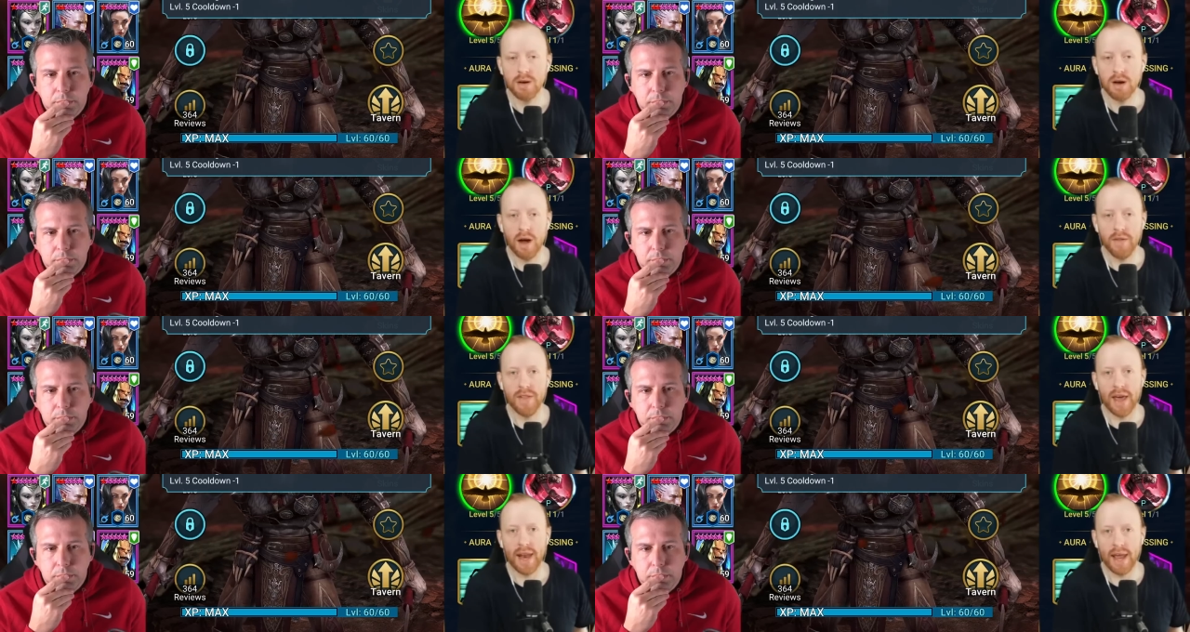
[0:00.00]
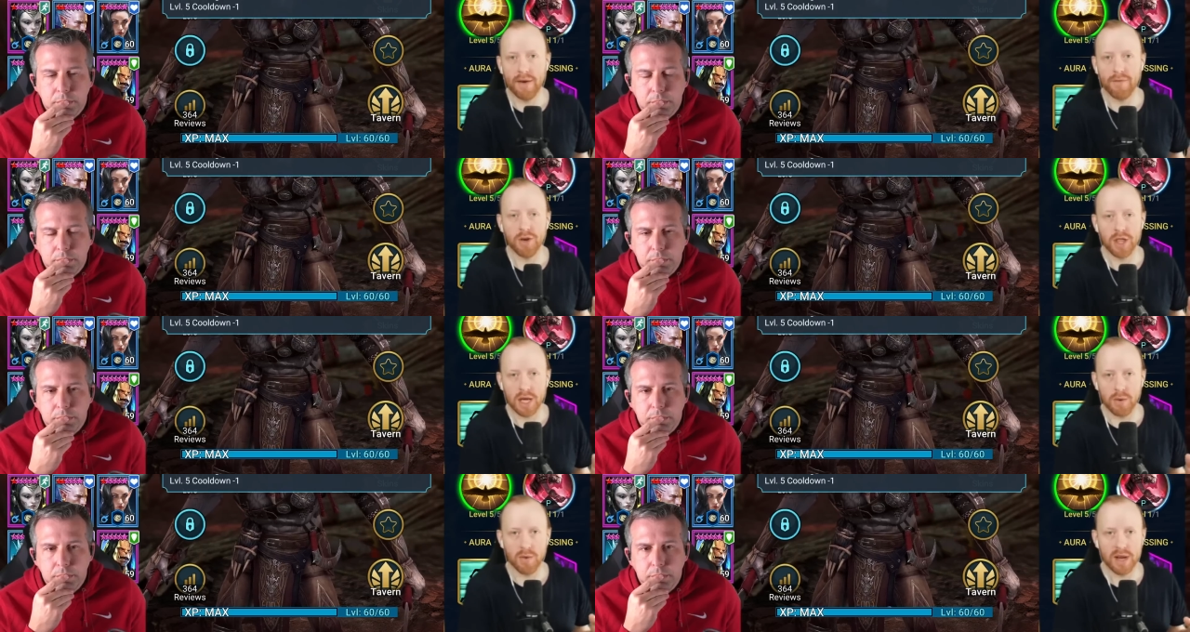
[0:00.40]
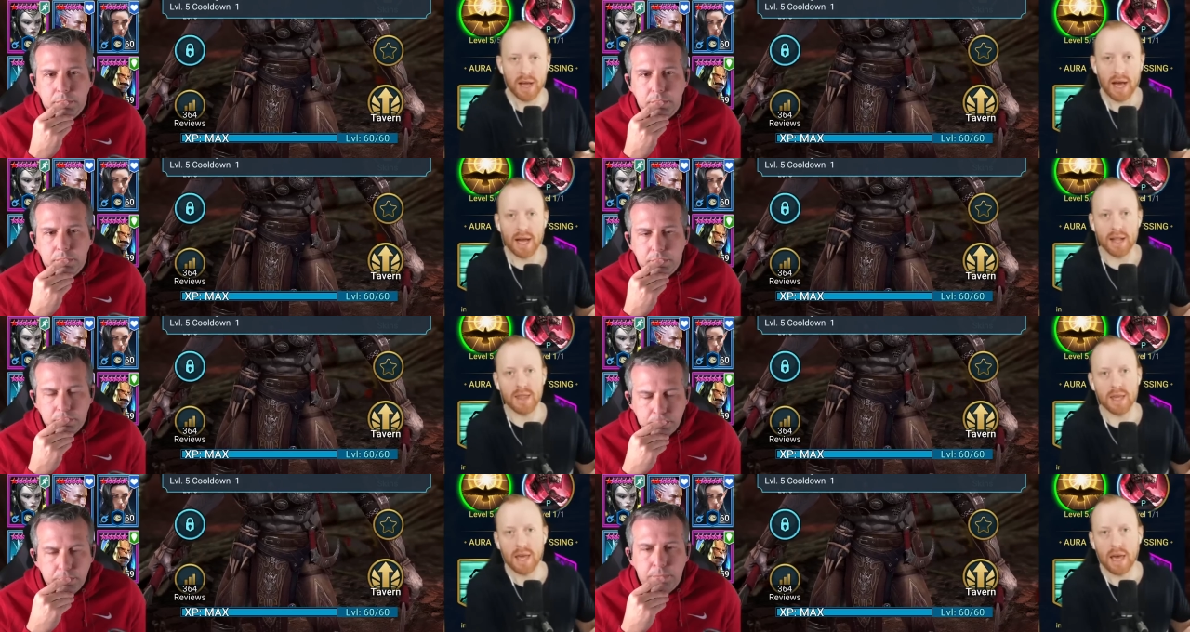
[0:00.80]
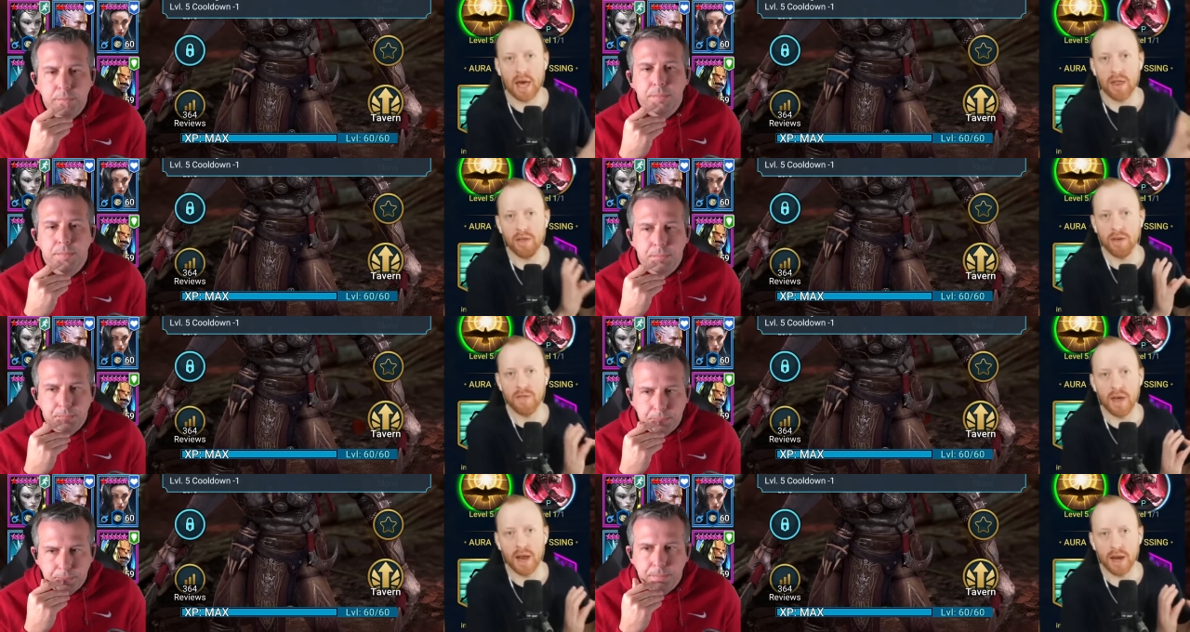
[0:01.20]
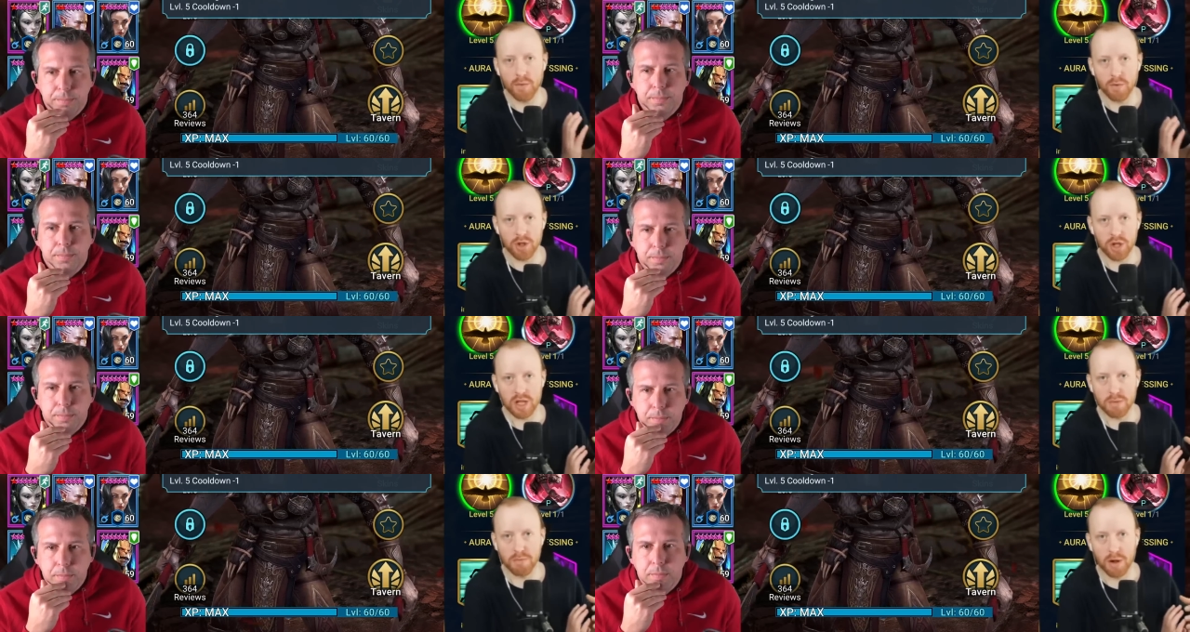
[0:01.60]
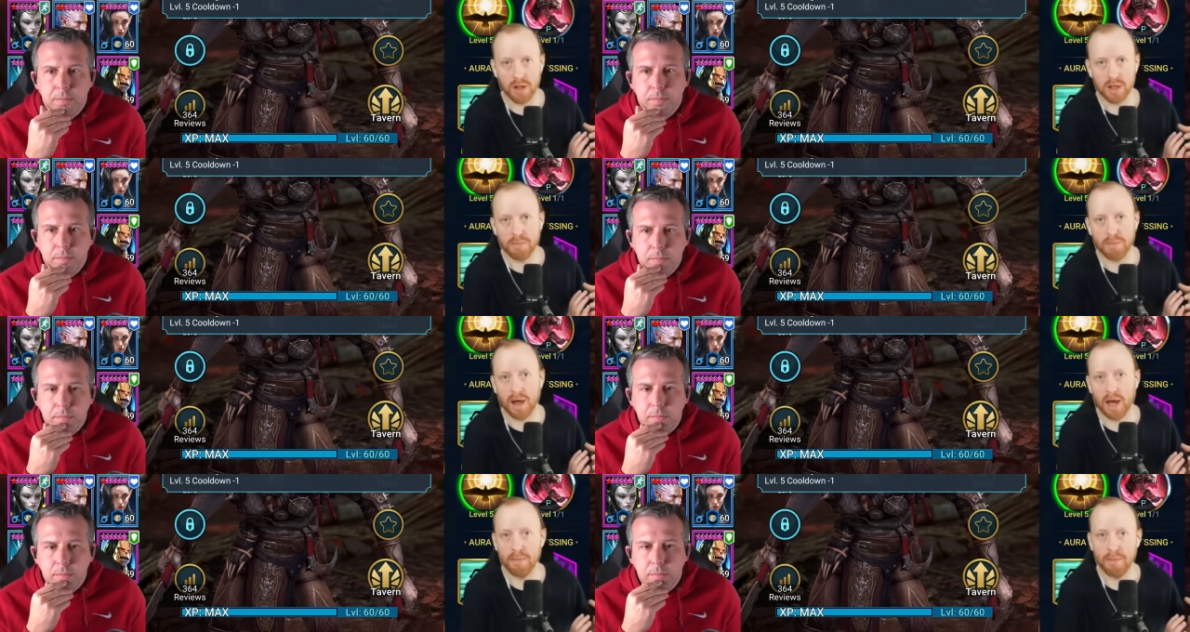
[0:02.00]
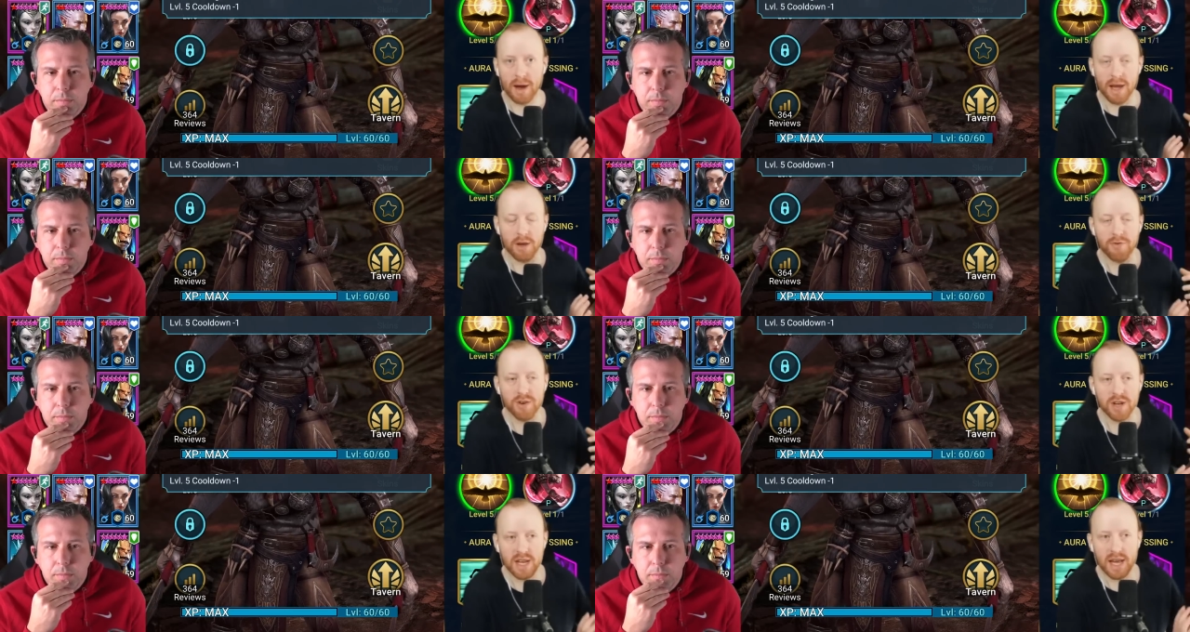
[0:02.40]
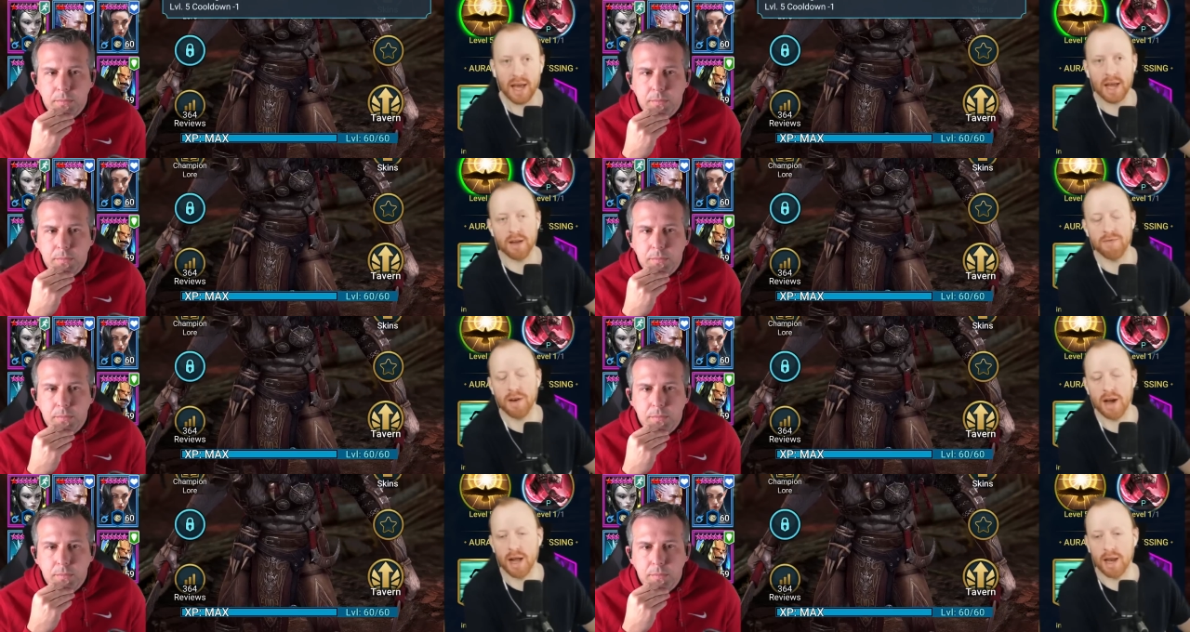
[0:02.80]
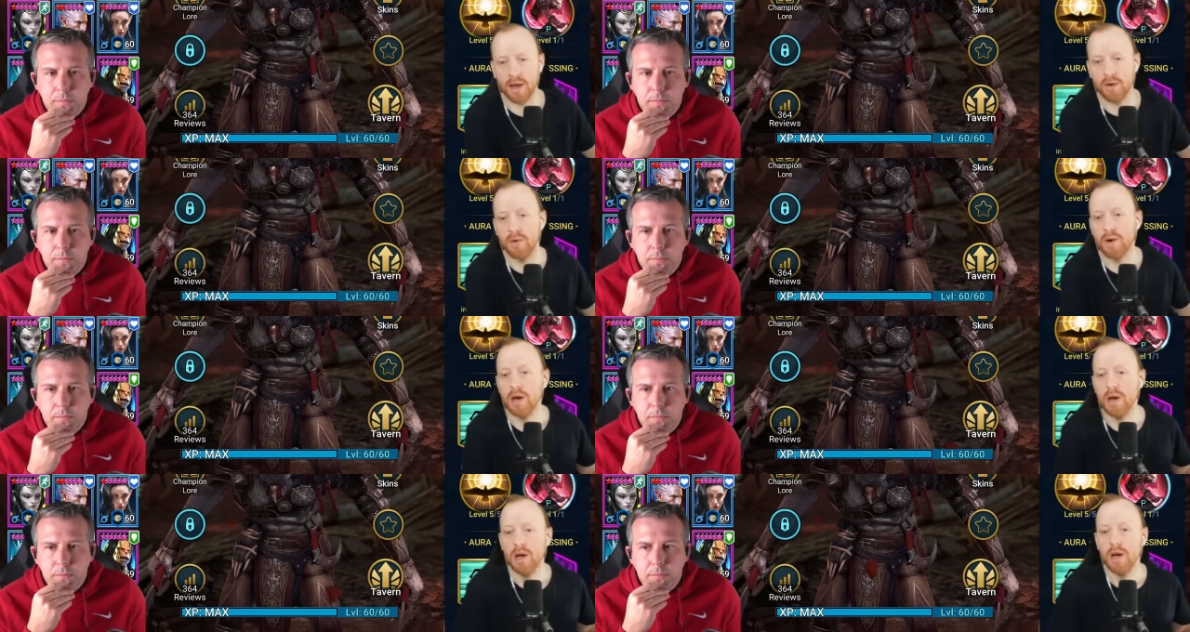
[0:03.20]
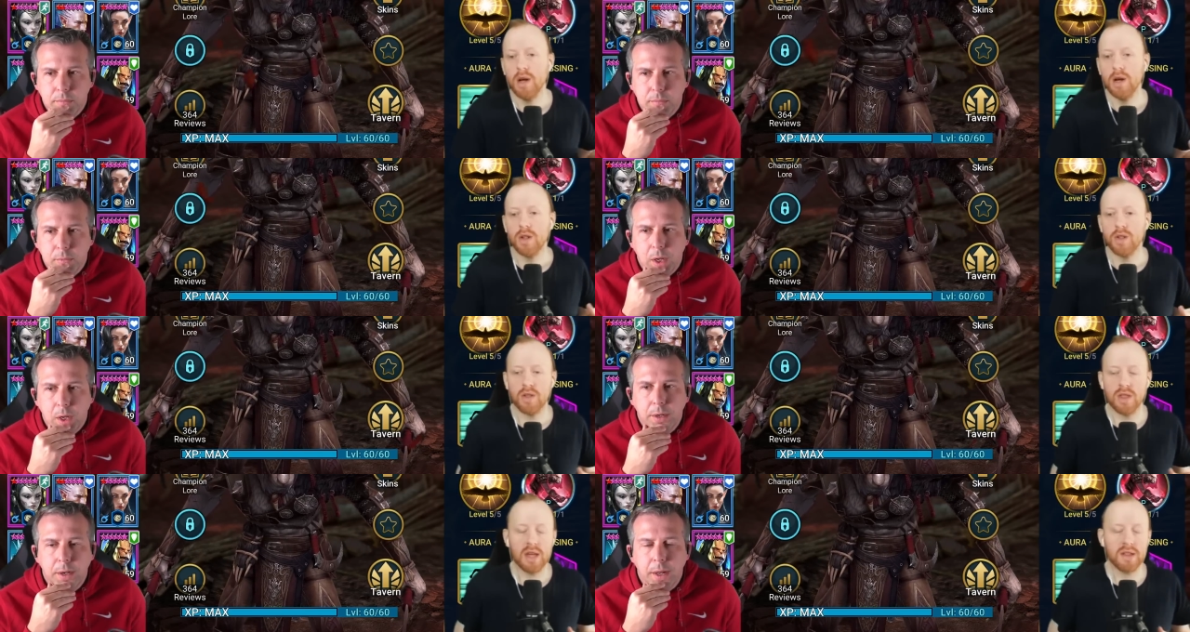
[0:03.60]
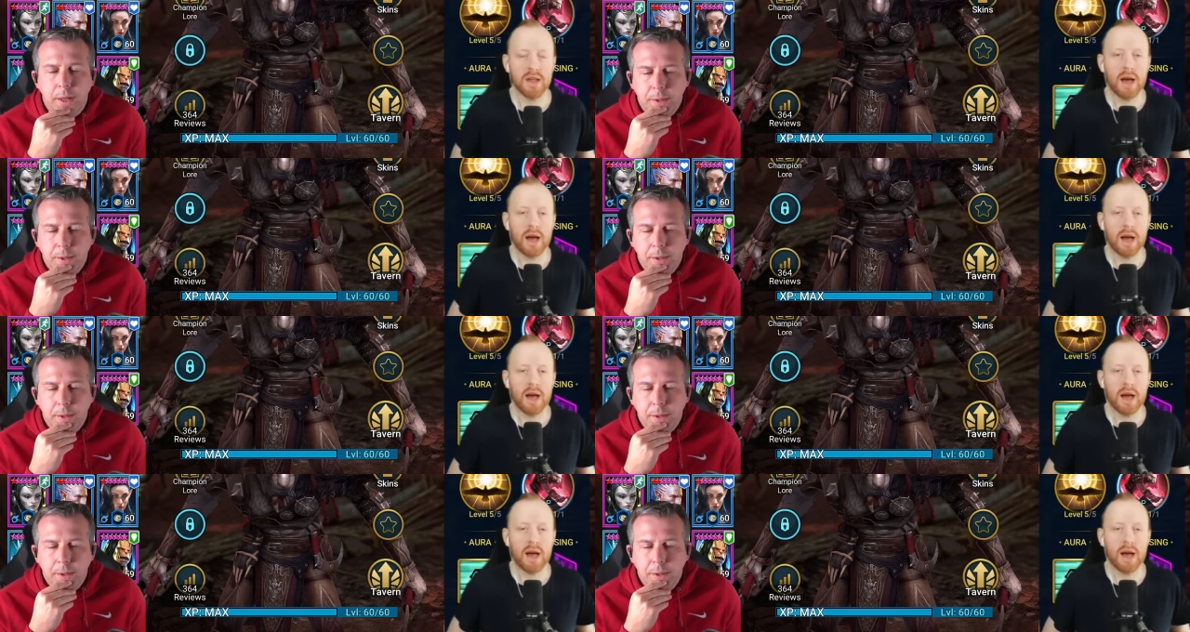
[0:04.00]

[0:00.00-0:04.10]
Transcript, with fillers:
Speaker 1: And then everything would add together and then it would just multiply by your attack value. So that's